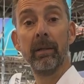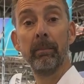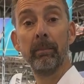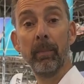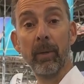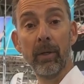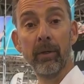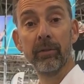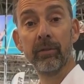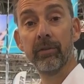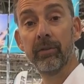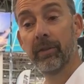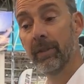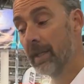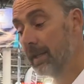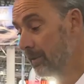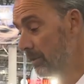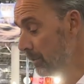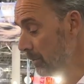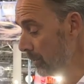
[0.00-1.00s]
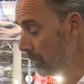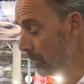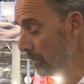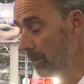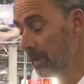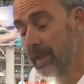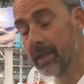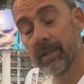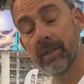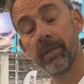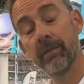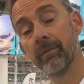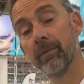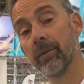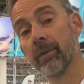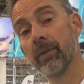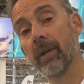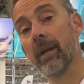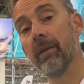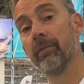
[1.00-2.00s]
boats tend to do this if you
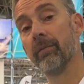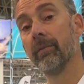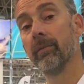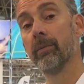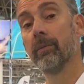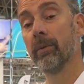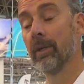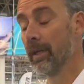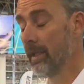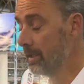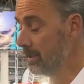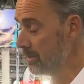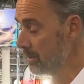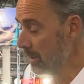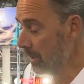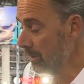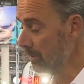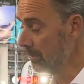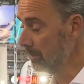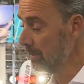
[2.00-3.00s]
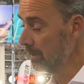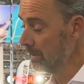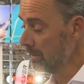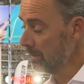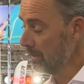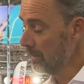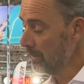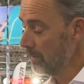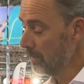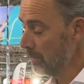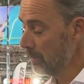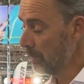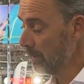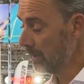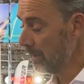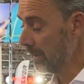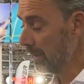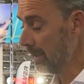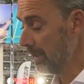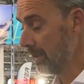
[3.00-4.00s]
drive really slow.
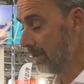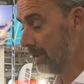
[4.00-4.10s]
With a